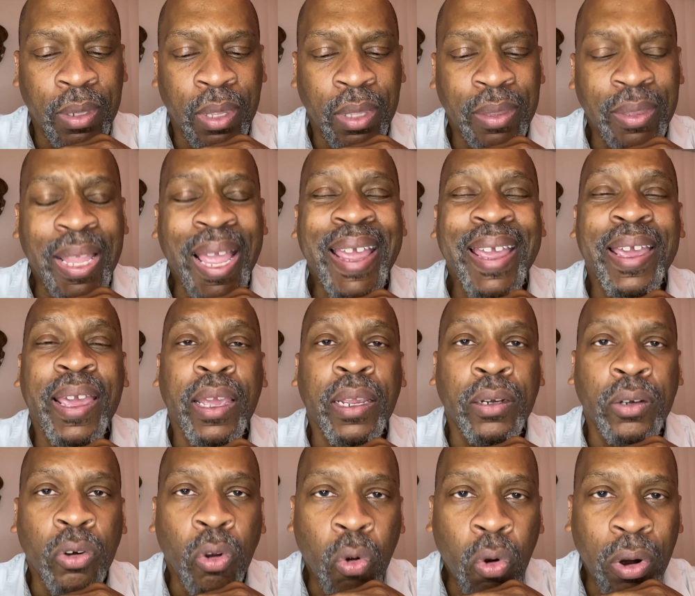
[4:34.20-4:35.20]
They
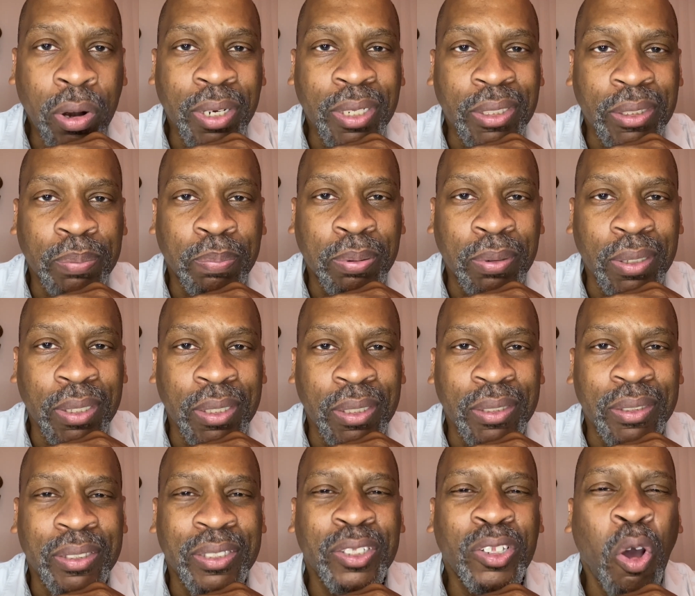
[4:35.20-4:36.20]
ignored his
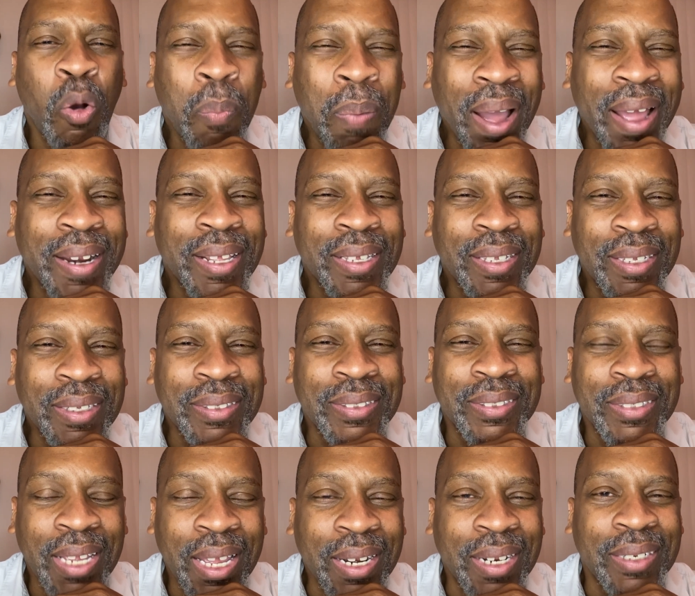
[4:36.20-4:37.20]
pleas. Nobody can
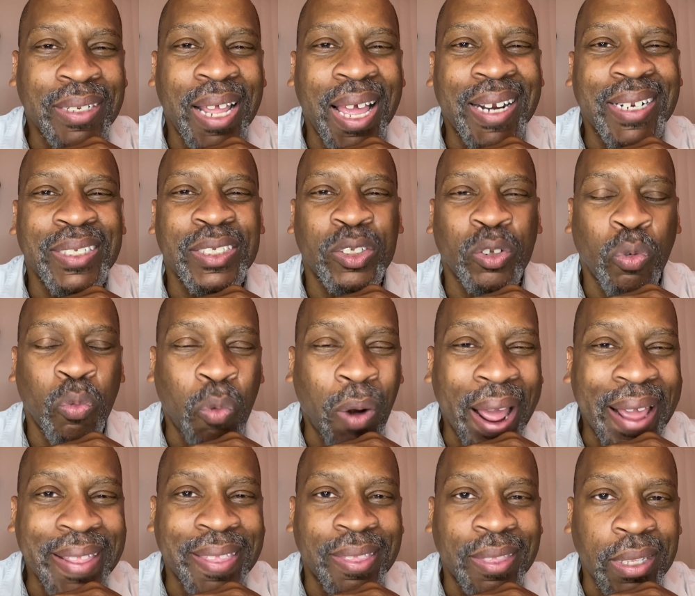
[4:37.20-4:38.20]
say that that is the
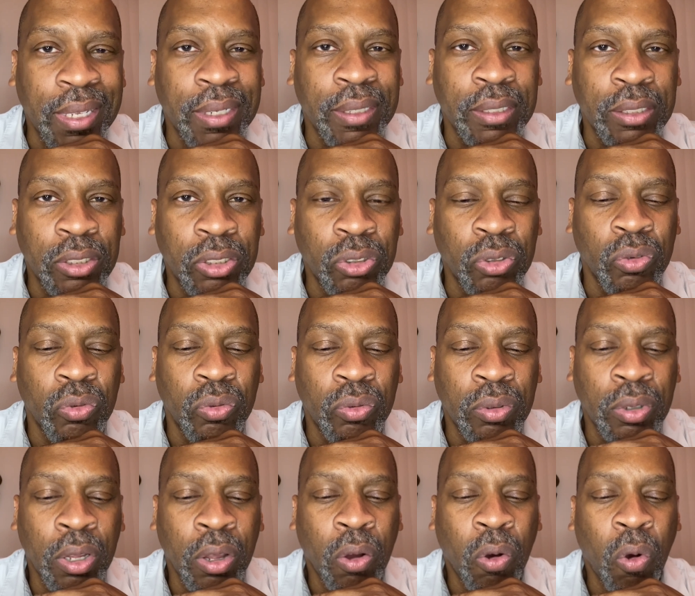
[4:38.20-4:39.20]
right thing to do
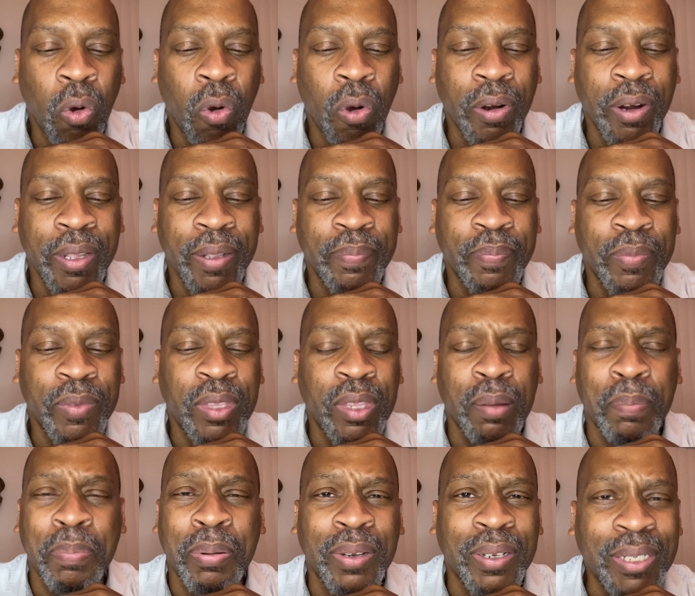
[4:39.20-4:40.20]
or the, the
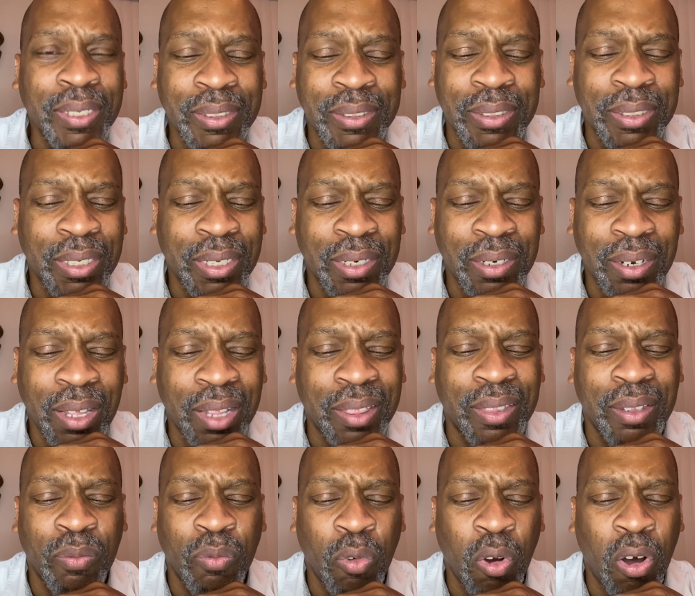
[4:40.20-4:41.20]
police did
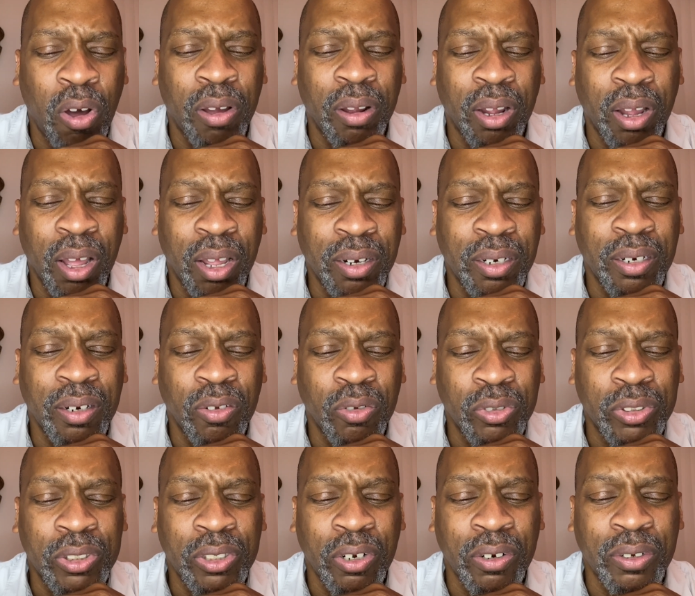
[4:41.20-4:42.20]
nothing wrong under
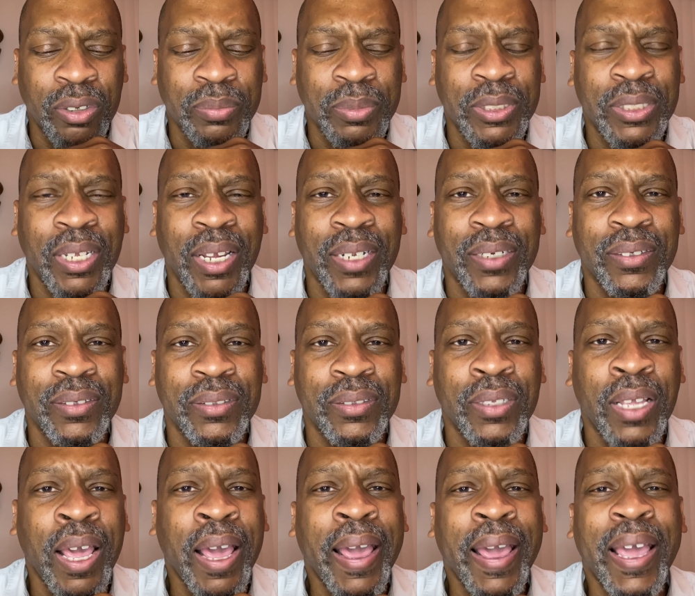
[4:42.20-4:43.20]
those circumstances,
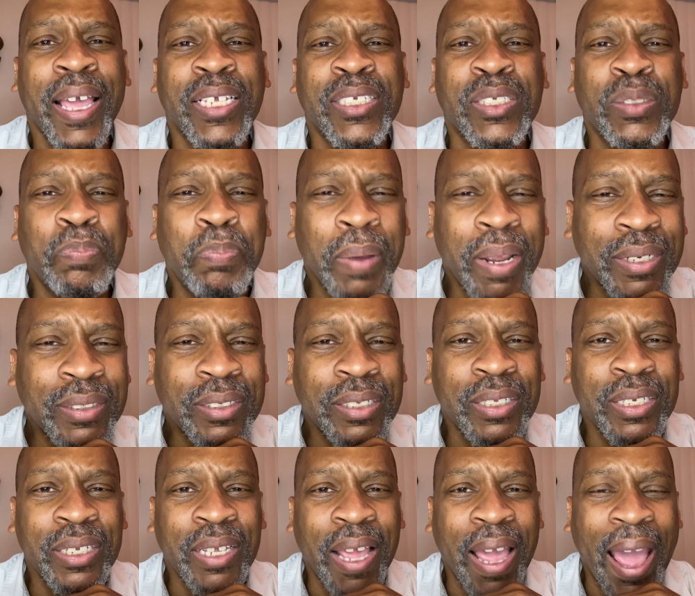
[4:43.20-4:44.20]

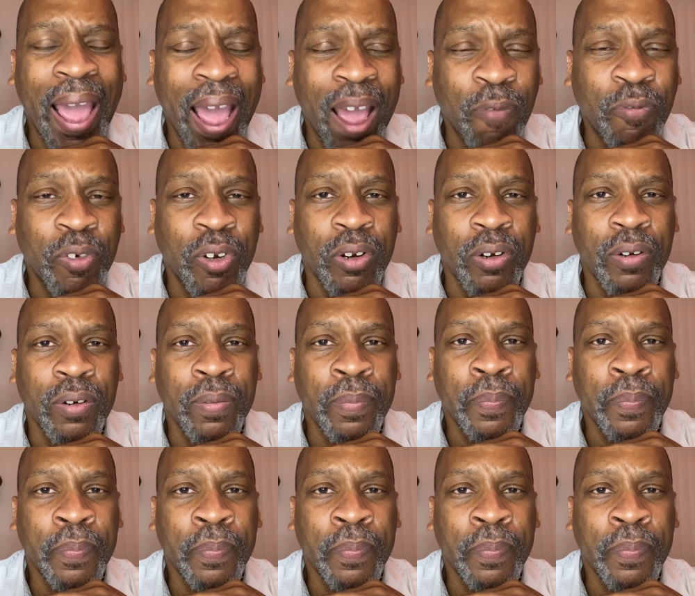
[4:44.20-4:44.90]
especially after